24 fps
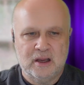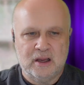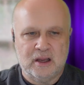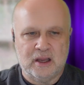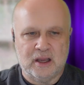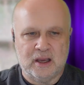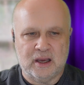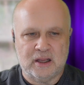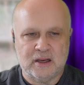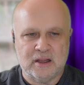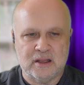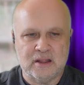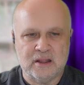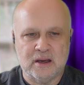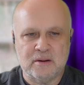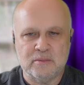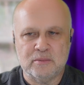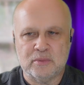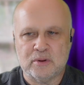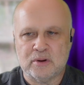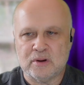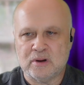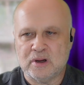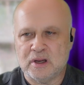and a
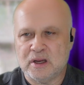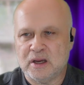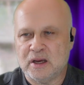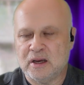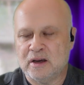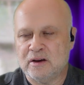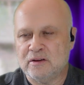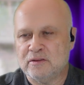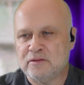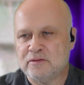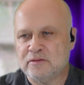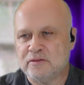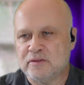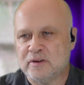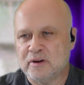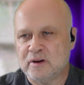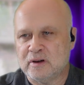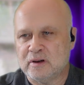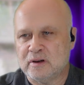number of